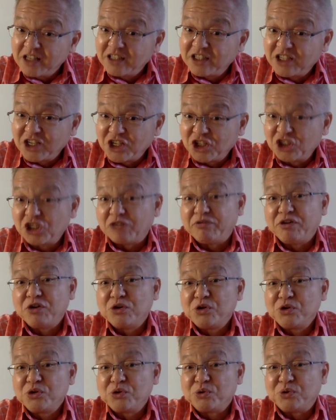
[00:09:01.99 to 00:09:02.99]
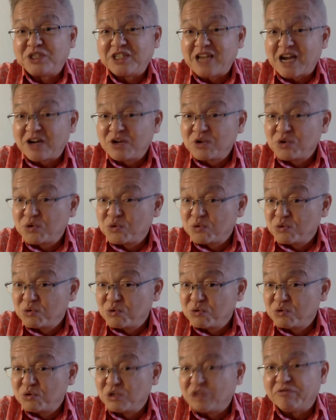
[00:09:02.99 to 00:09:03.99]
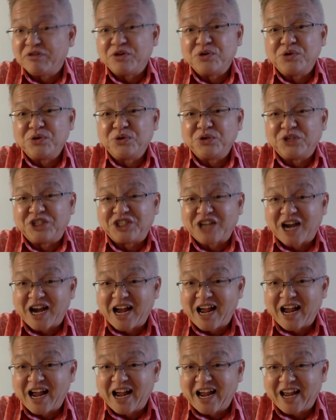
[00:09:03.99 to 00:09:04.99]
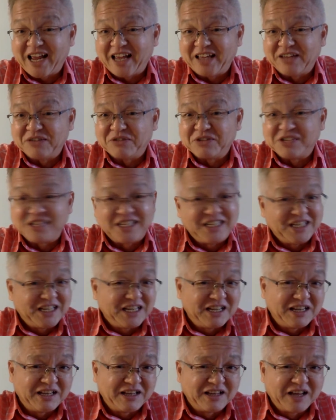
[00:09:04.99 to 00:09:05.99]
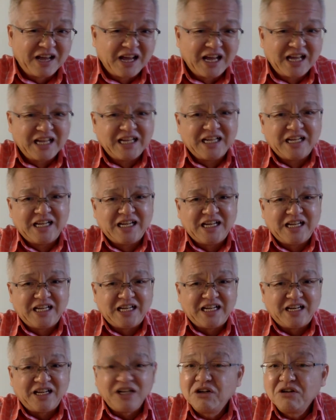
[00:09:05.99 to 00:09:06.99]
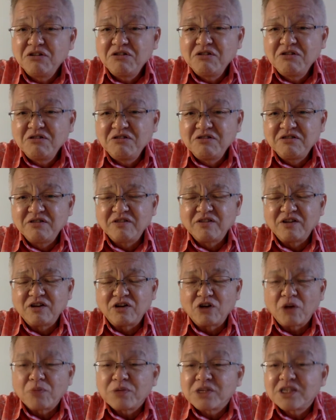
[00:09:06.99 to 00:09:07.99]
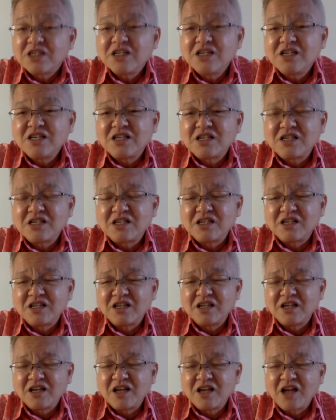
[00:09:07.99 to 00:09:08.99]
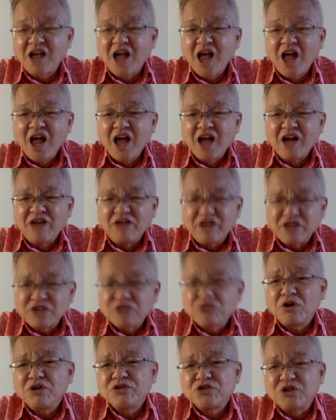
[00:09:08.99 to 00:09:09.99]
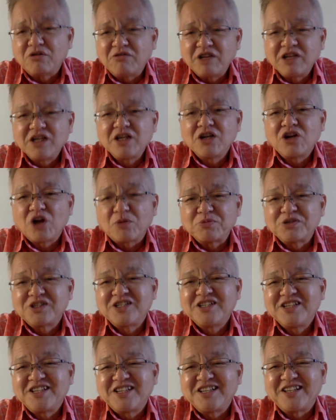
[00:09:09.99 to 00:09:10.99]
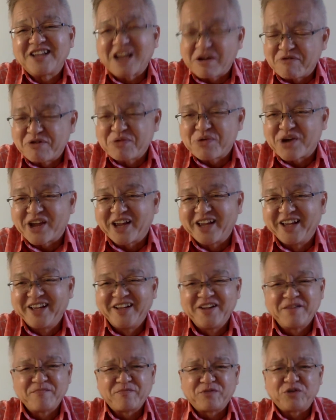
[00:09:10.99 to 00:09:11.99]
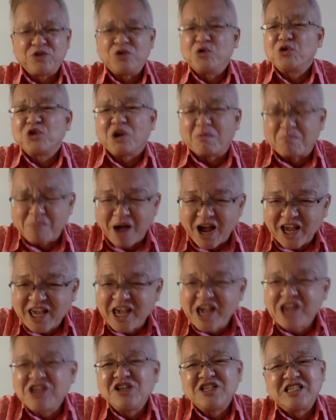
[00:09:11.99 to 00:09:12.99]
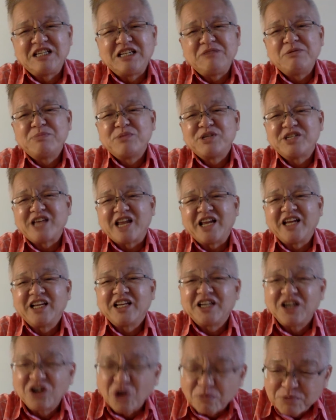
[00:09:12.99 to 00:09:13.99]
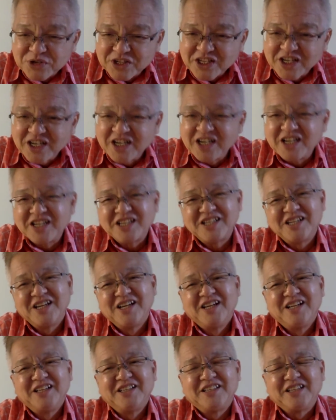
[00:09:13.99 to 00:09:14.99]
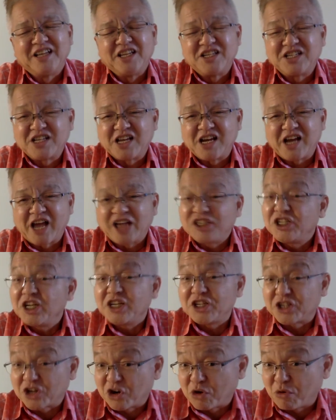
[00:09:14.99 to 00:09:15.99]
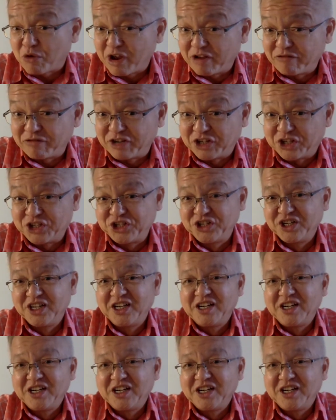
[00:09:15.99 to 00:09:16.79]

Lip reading: dish, if you go to Jiangsu, if you go to Shanghai, you'll see little lobsters, restaurants of little lobsters everywhere. You go to the market, you see people selling little lobsters. It's actually it's a crayfish.